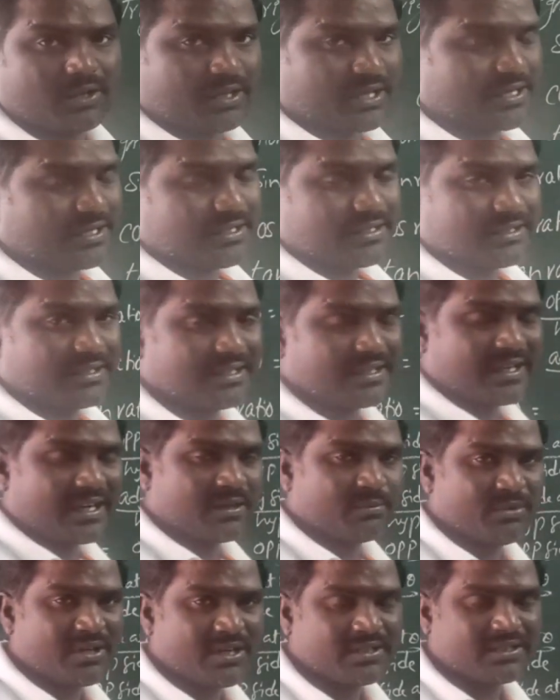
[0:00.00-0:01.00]
Okay,
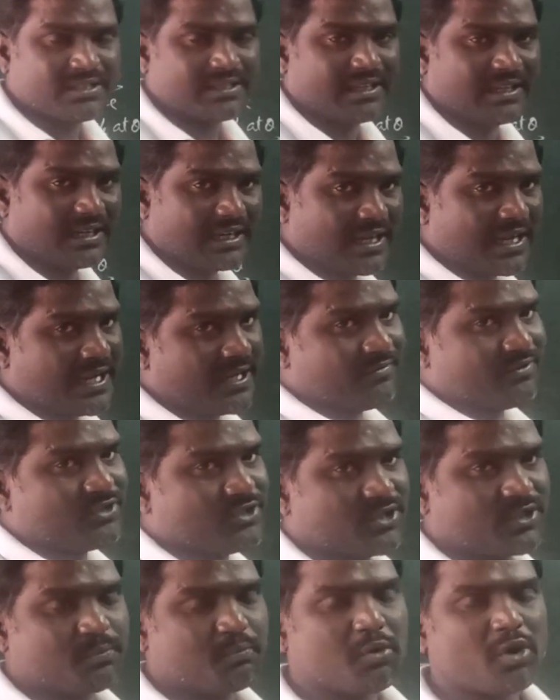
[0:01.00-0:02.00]
secant means a line
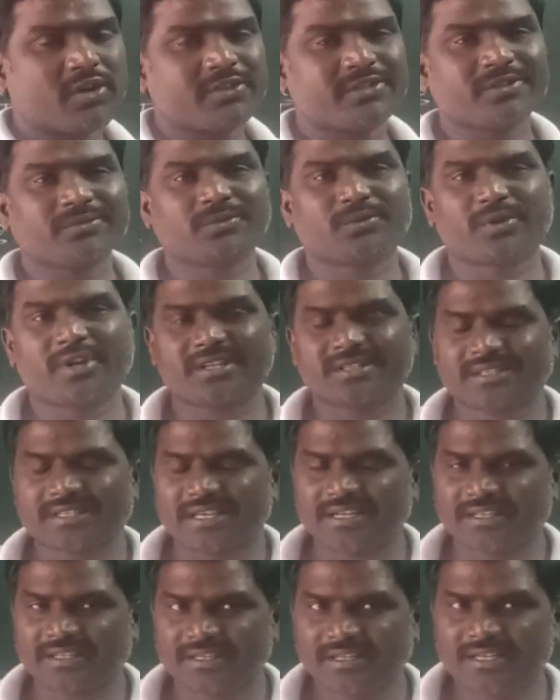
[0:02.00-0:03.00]
which is passing through a
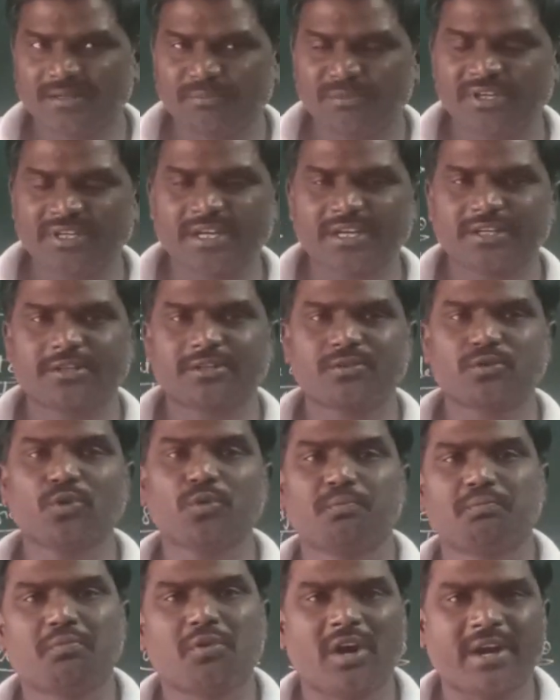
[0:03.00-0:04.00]
circle meet at
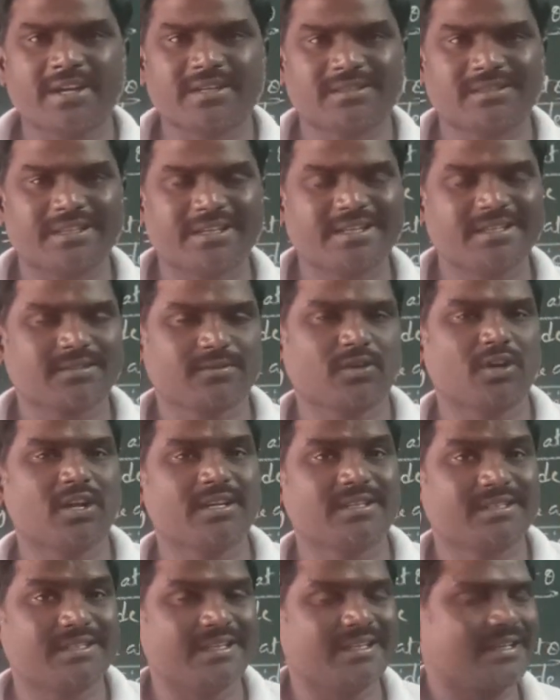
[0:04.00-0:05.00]
2 points, that is
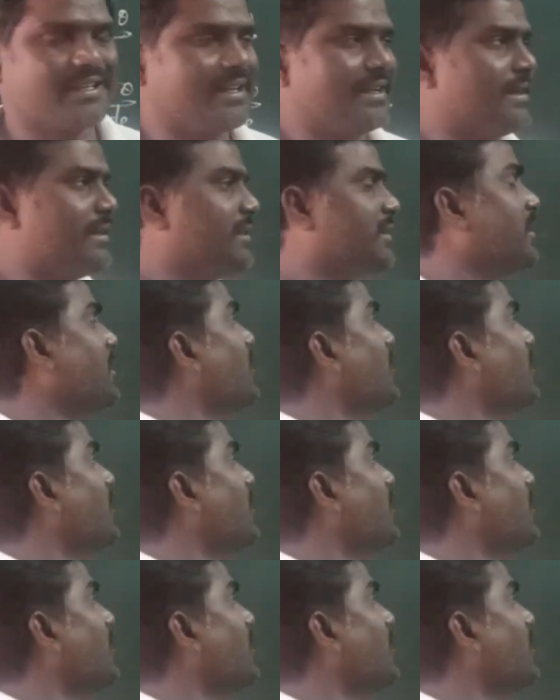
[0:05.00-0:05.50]
called secant.